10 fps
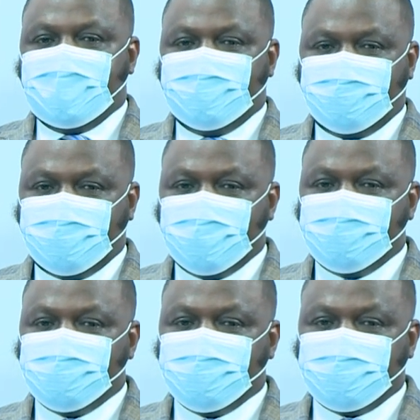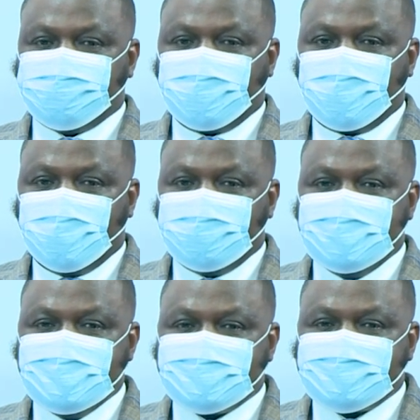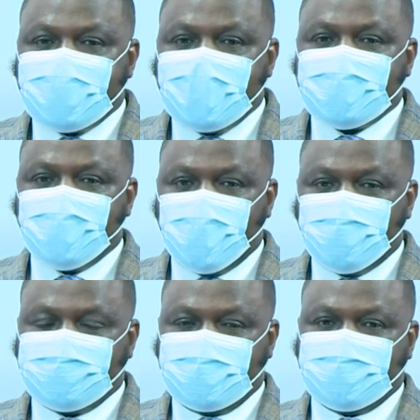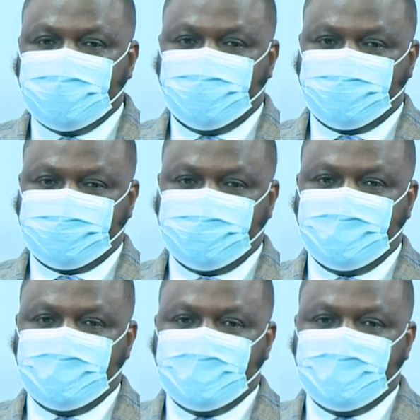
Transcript: and form what we call a stag on calculus.